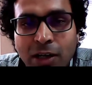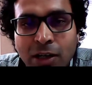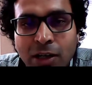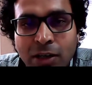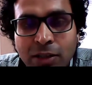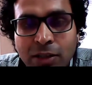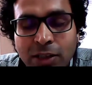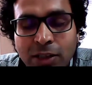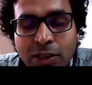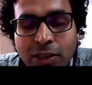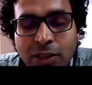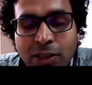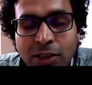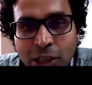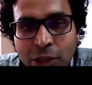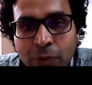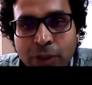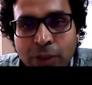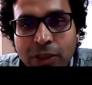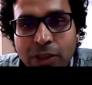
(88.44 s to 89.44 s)
the
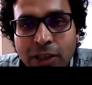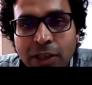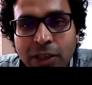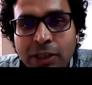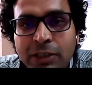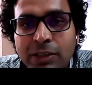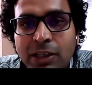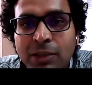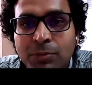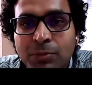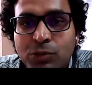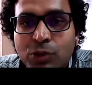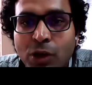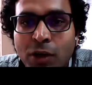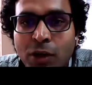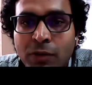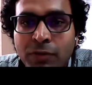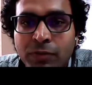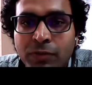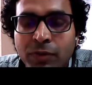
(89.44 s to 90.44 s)
continuity in terms
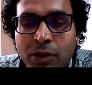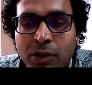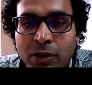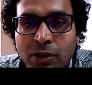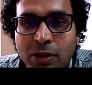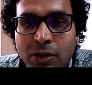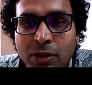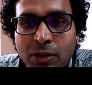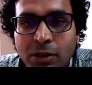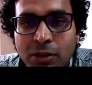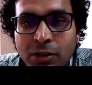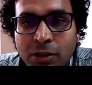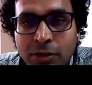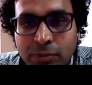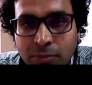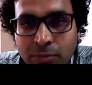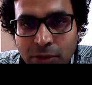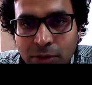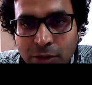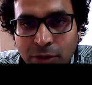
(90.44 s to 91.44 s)
of
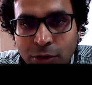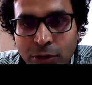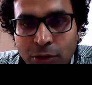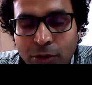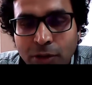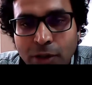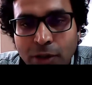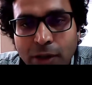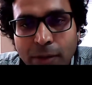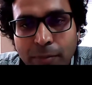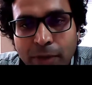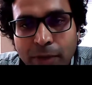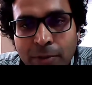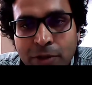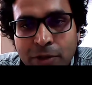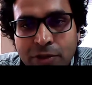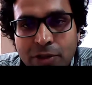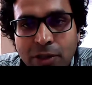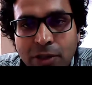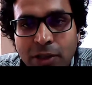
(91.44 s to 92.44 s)
you know, Prime
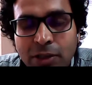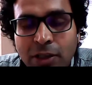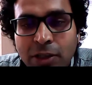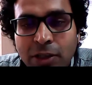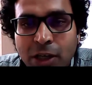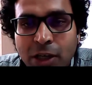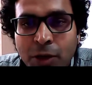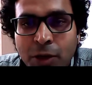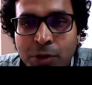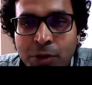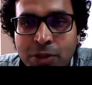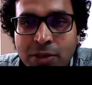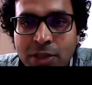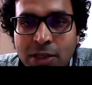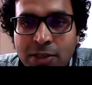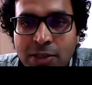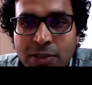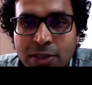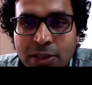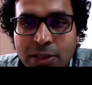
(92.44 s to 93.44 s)
Minister Netanyahu is
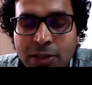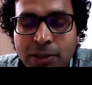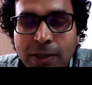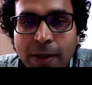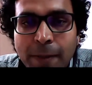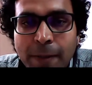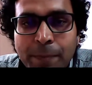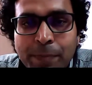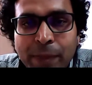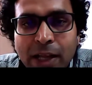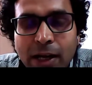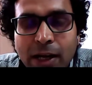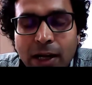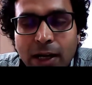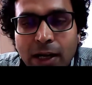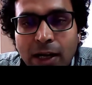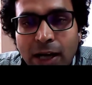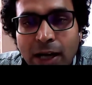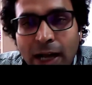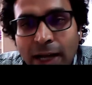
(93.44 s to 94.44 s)
concerned?
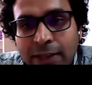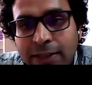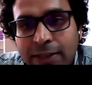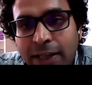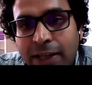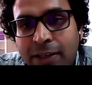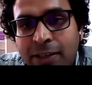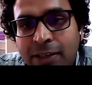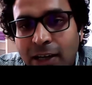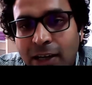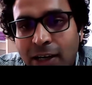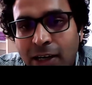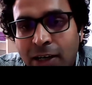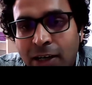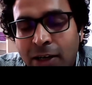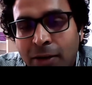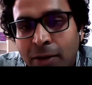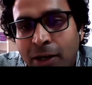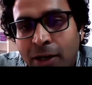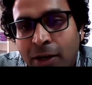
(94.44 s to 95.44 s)
And then
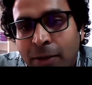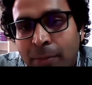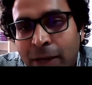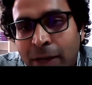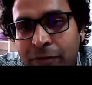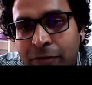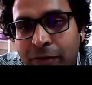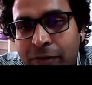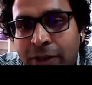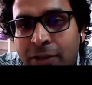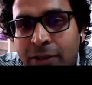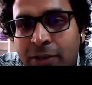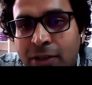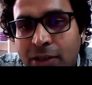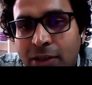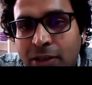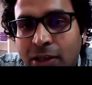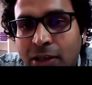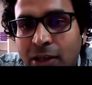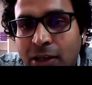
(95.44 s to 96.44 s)
my friend
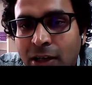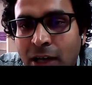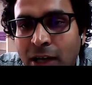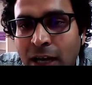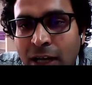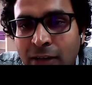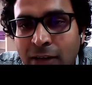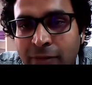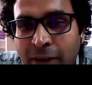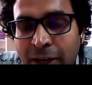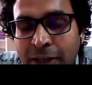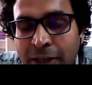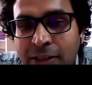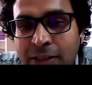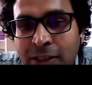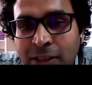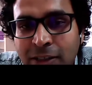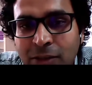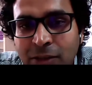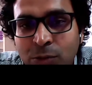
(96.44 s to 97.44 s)
Alvait,
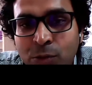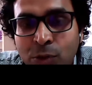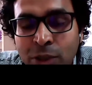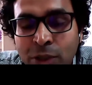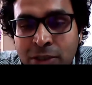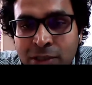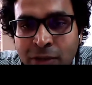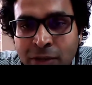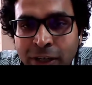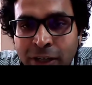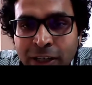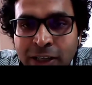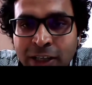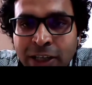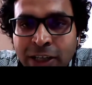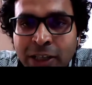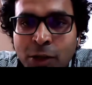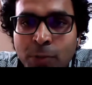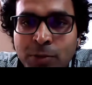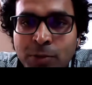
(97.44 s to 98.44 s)
who is a very
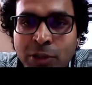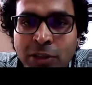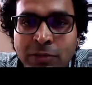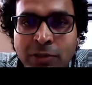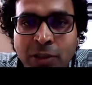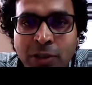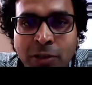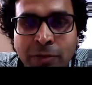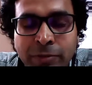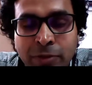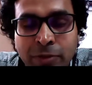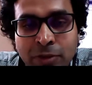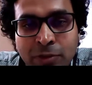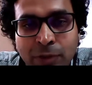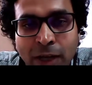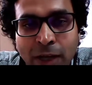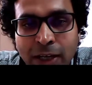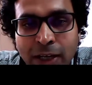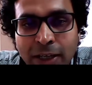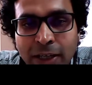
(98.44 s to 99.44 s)
keen observer of
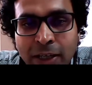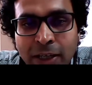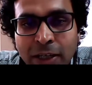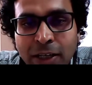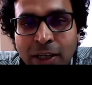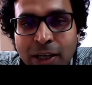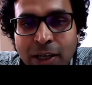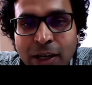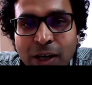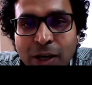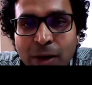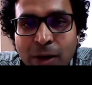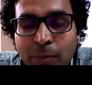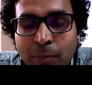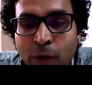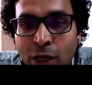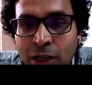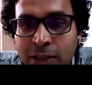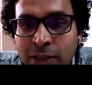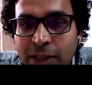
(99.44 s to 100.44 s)
Israeli
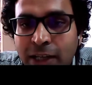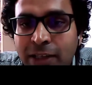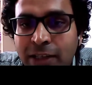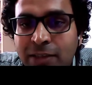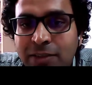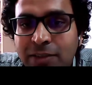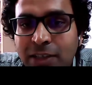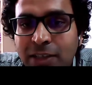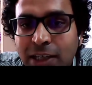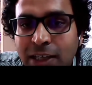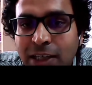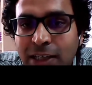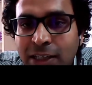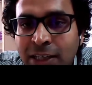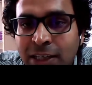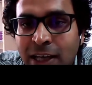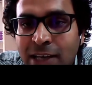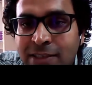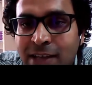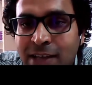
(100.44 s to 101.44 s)
politics, he
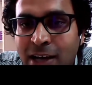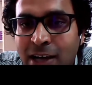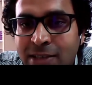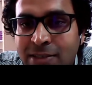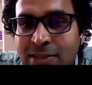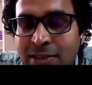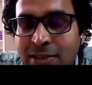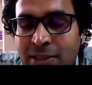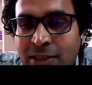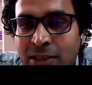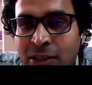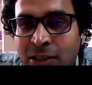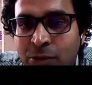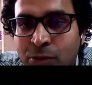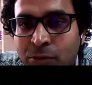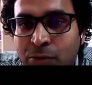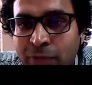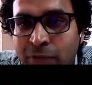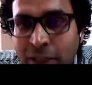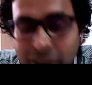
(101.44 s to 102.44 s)
has asked a very